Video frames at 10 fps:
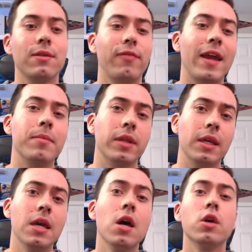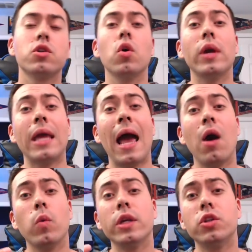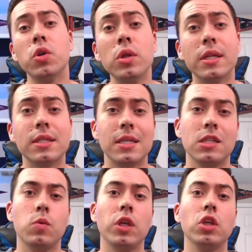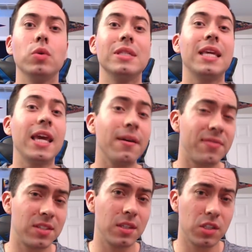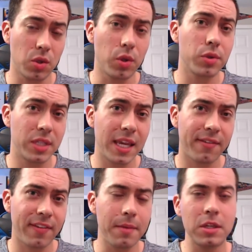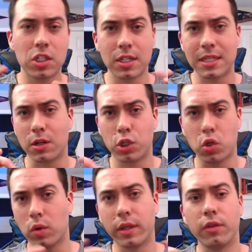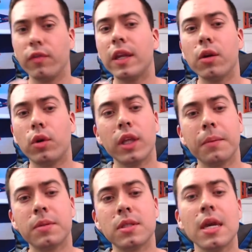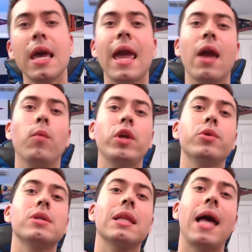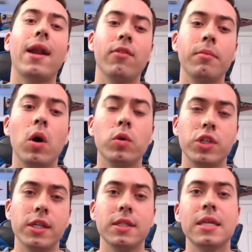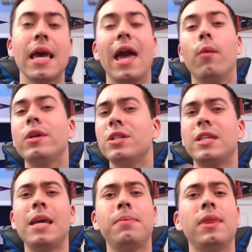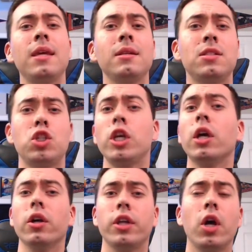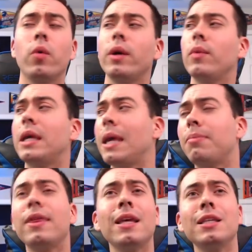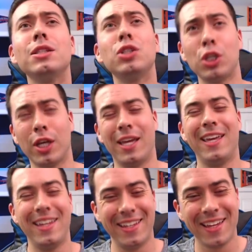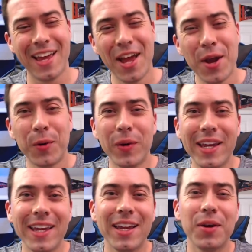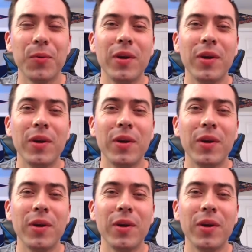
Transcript: and family. So how we do this is we use GIFs. So those GIF images that are short little video clips, and we use a lot of emojis. And we just keep things chill. You know, we keep things chill. we're